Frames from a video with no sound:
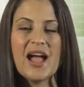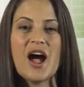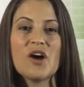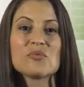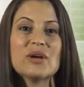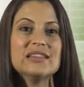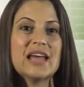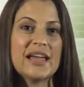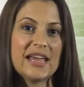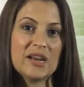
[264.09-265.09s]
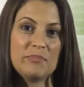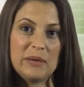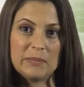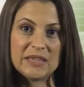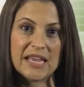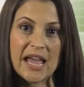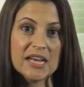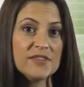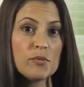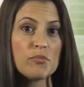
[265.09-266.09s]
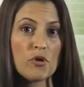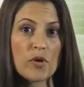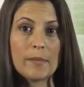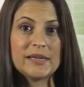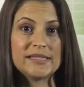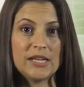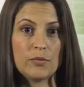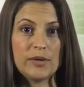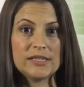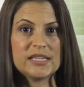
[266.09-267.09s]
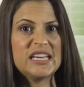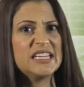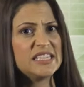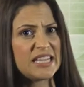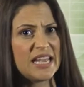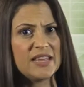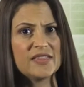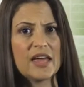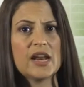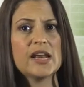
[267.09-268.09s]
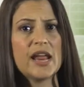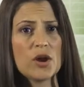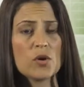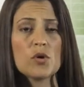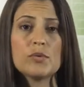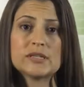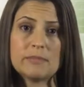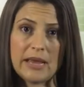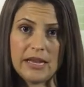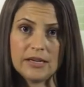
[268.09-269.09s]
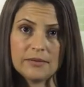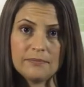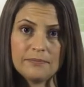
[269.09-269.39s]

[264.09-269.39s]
A red light and a beep at the end of a programming sequence indicate that an error was made.